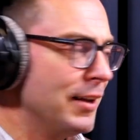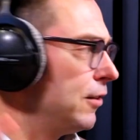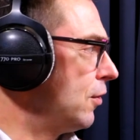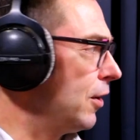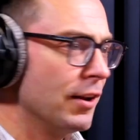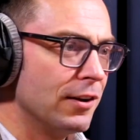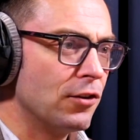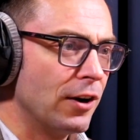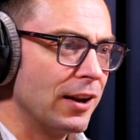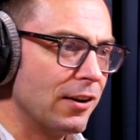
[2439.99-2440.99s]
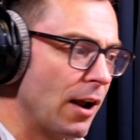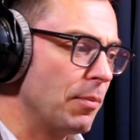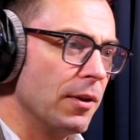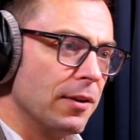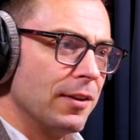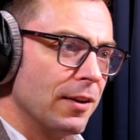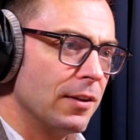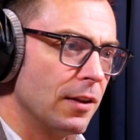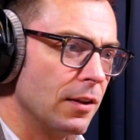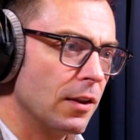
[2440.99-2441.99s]
trying to grab
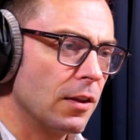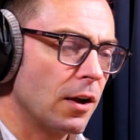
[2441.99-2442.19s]
the